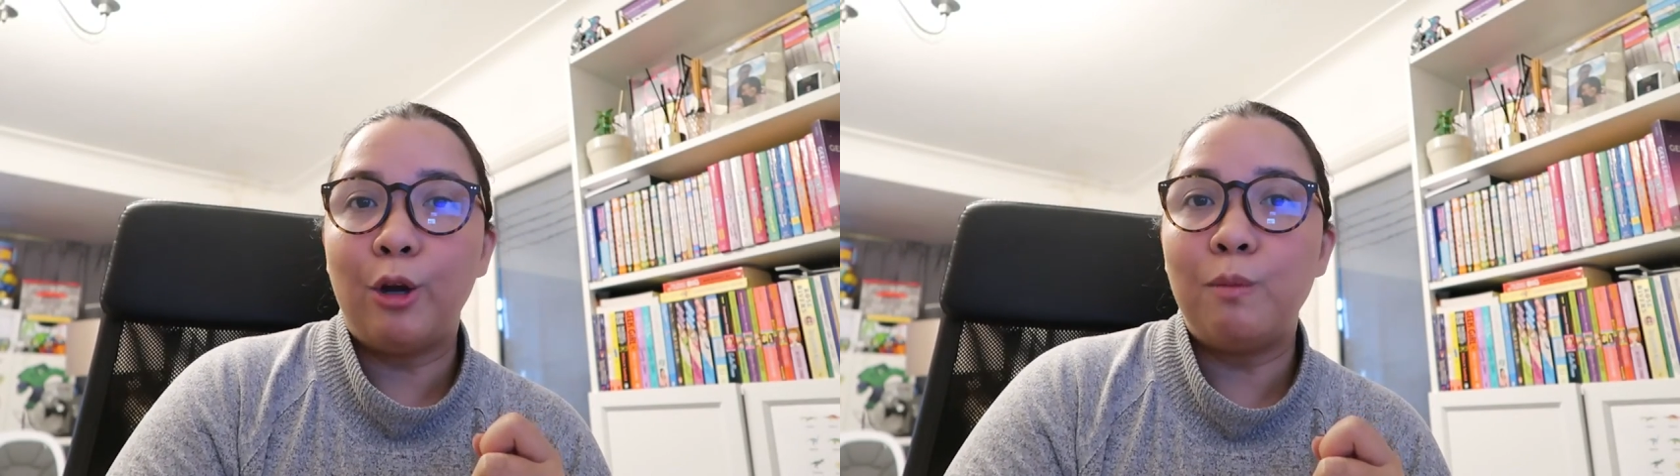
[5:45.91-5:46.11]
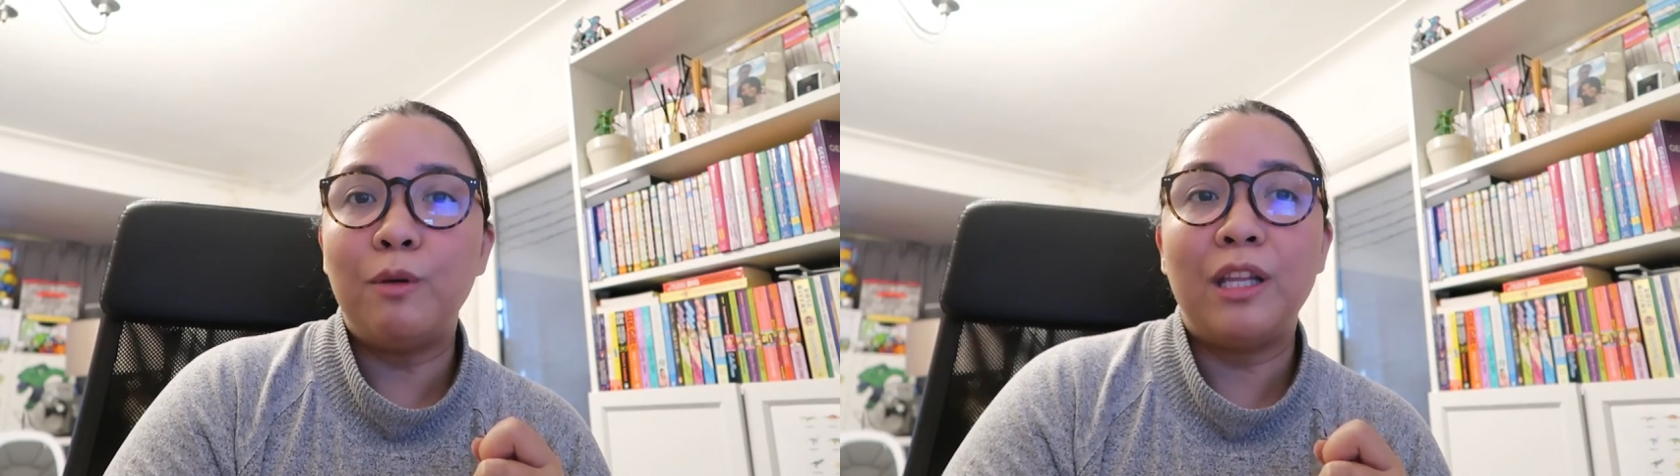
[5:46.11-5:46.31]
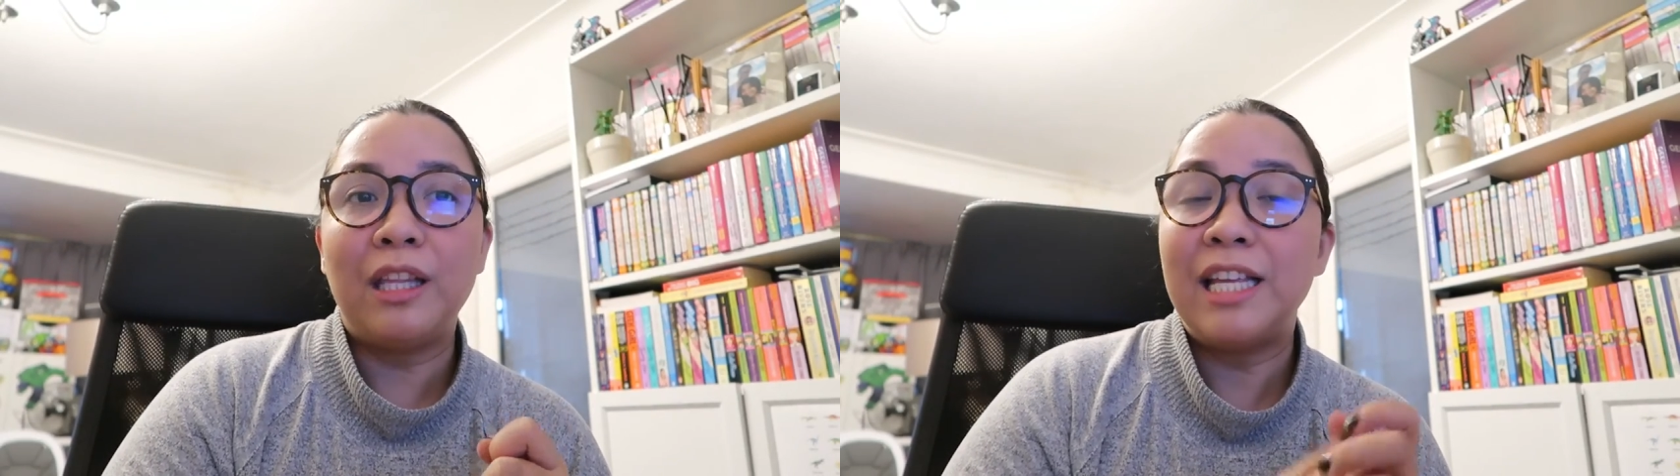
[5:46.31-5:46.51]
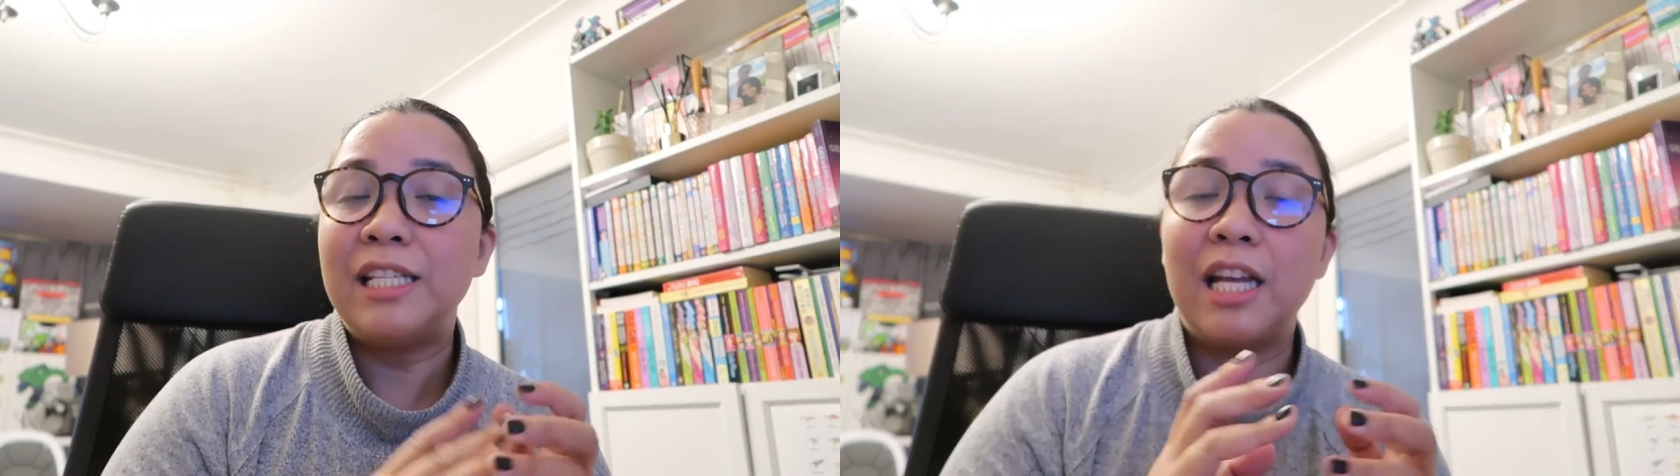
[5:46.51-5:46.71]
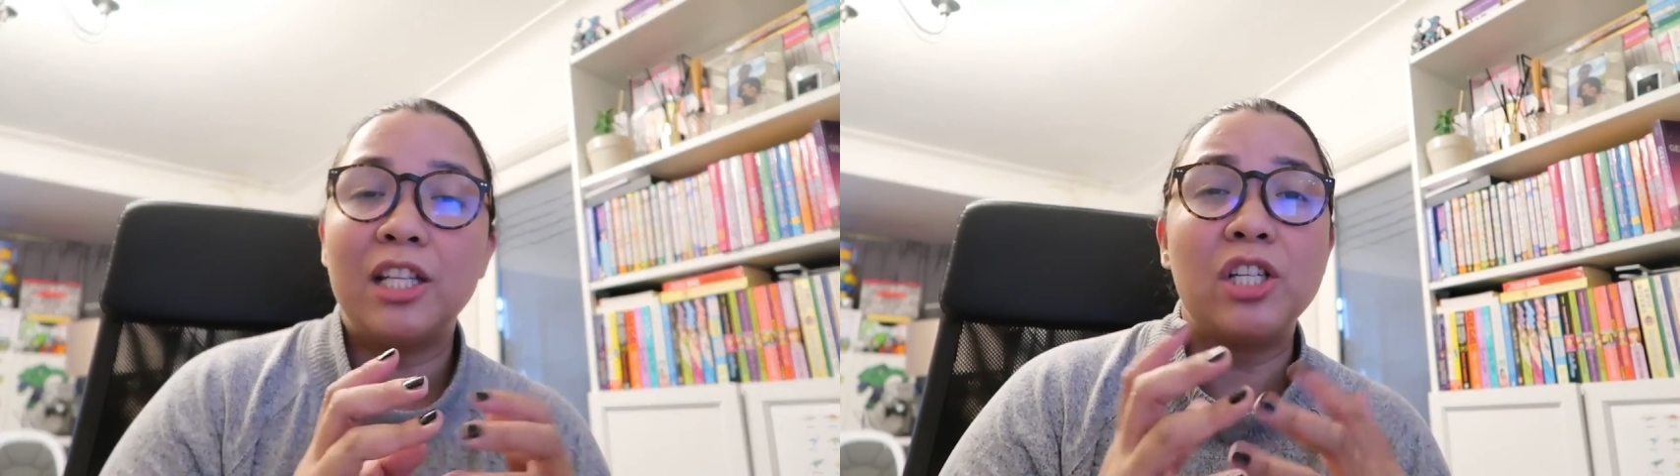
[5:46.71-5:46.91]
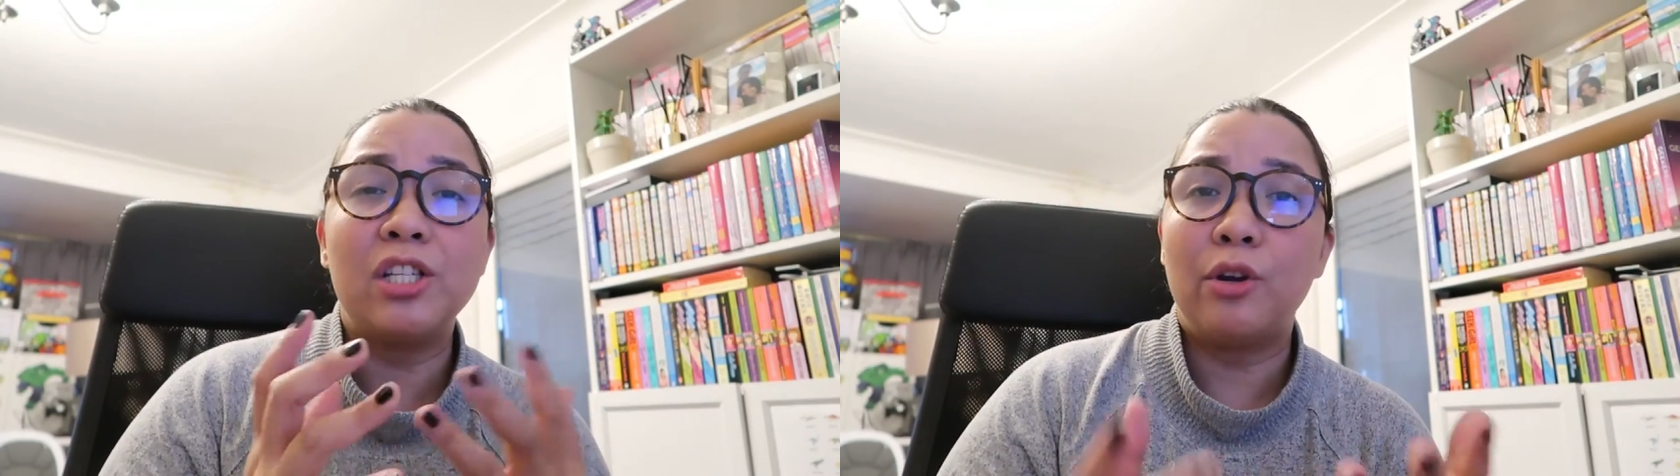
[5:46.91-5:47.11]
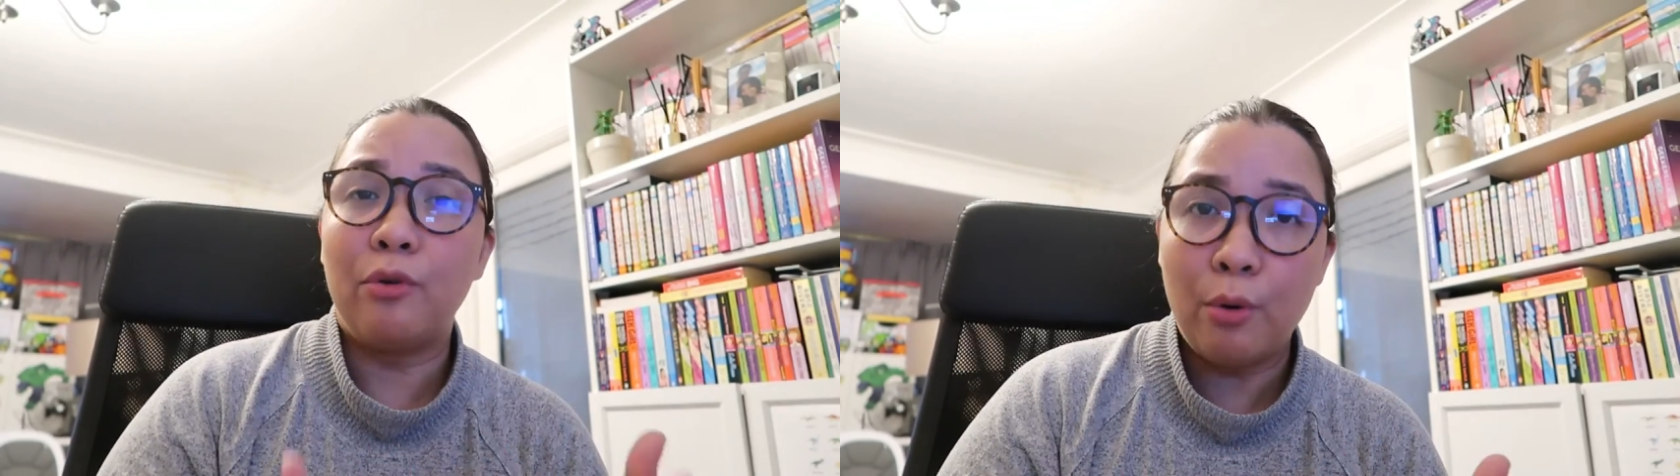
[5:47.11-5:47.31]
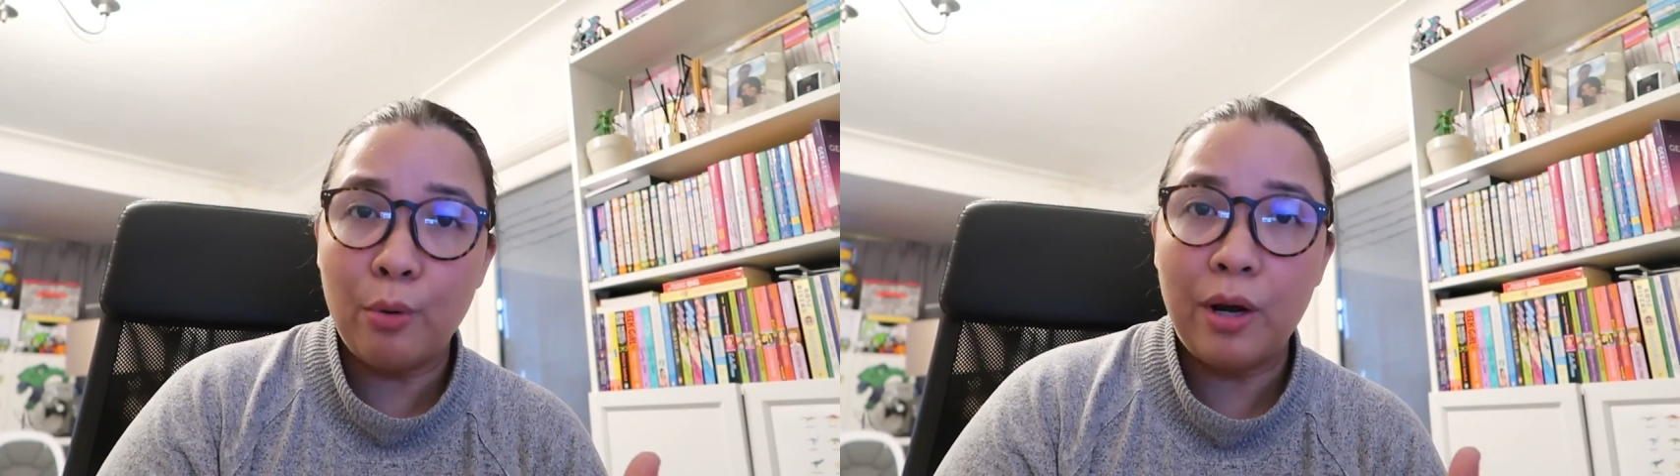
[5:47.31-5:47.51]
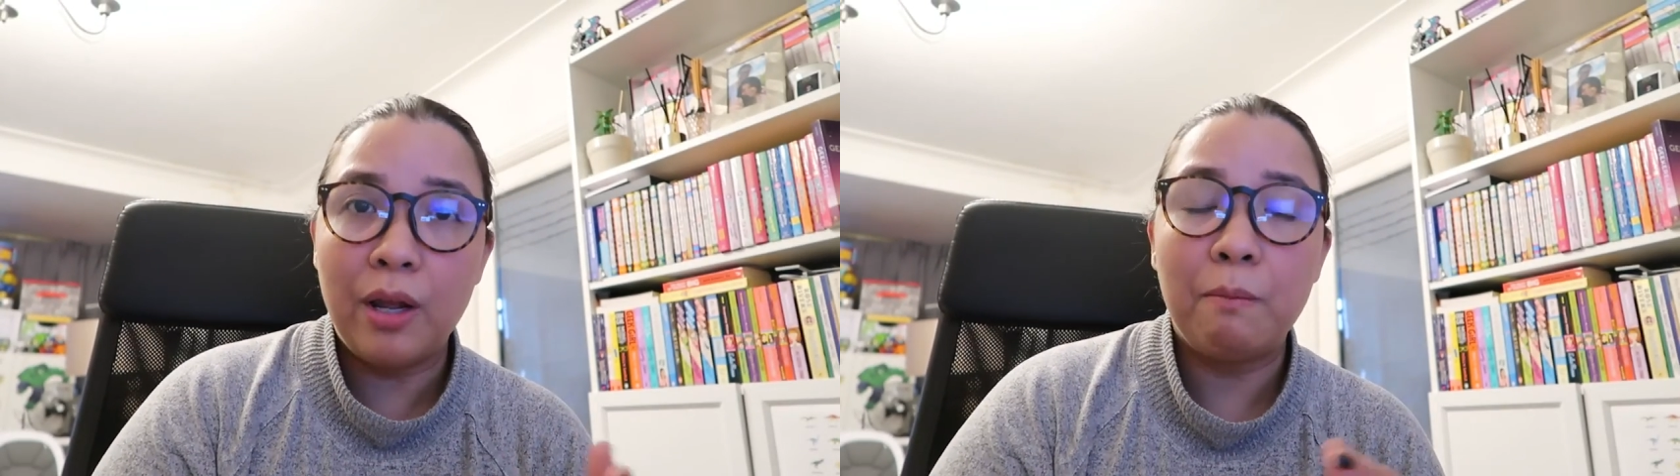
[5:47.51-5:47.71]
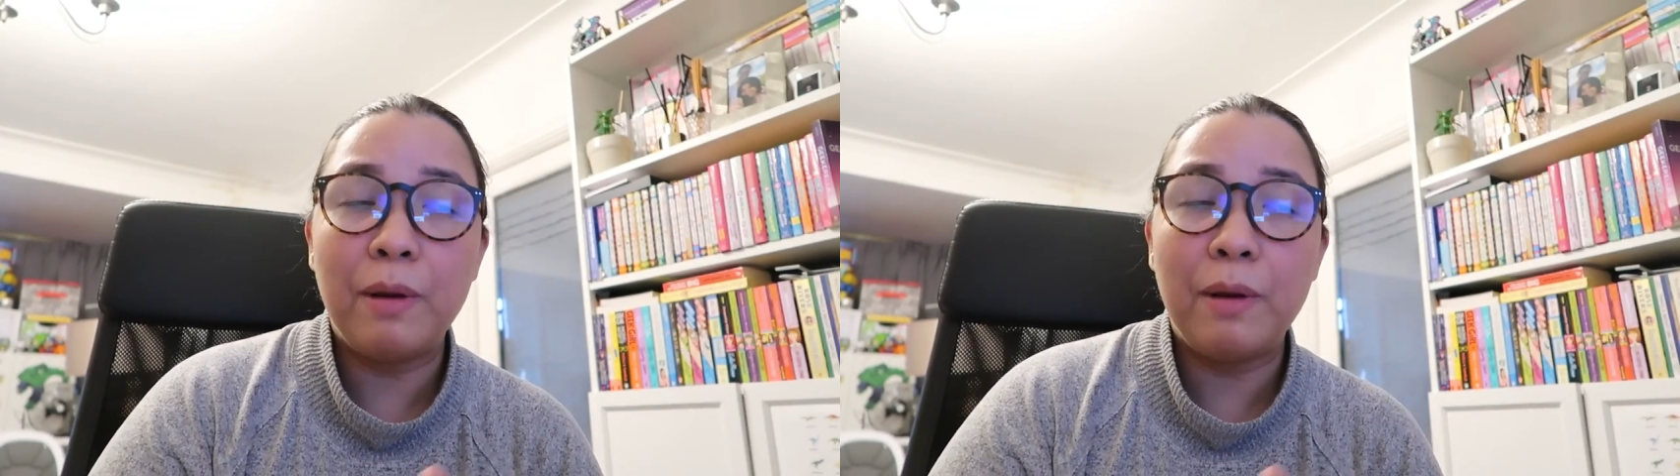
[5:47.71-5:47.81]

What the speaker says: community is not just a role,